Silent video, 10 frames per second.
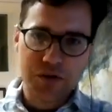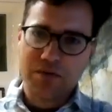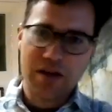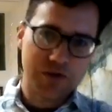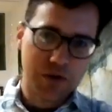
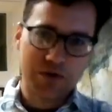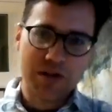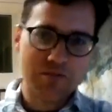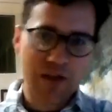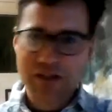certain
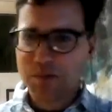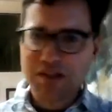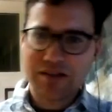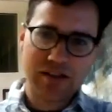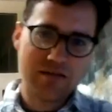
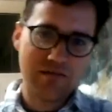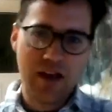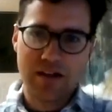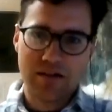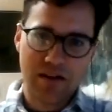investment and
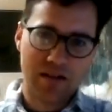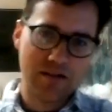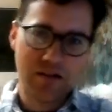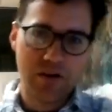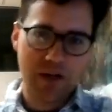
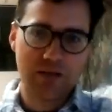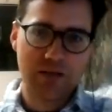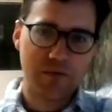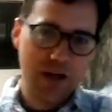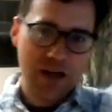kind of
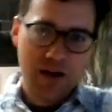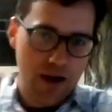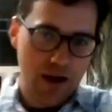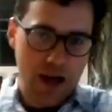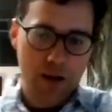
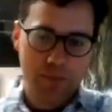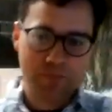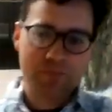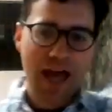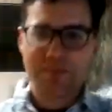
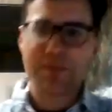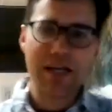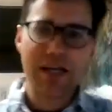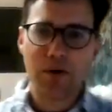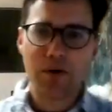cap
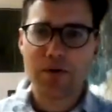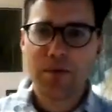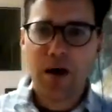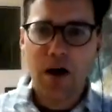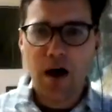table
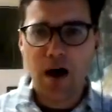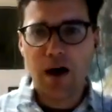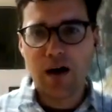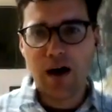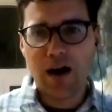
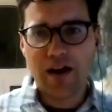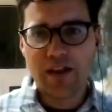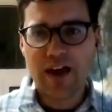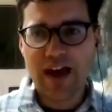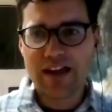
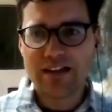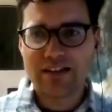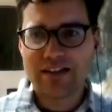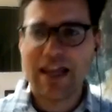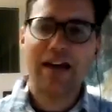that
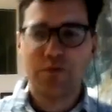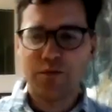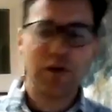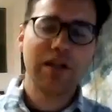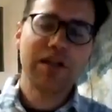can't
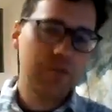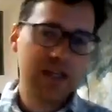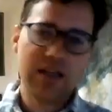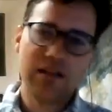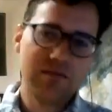fully
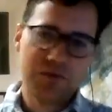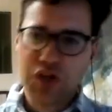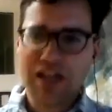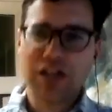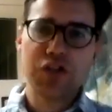be
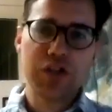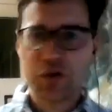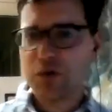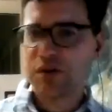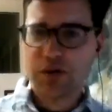changed
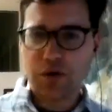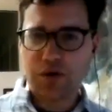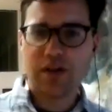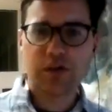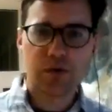into a
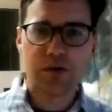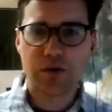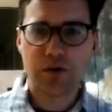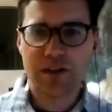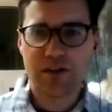
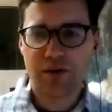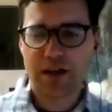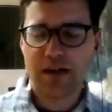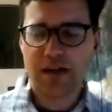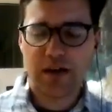totally different
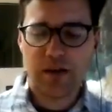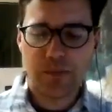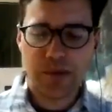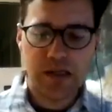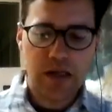kind of company.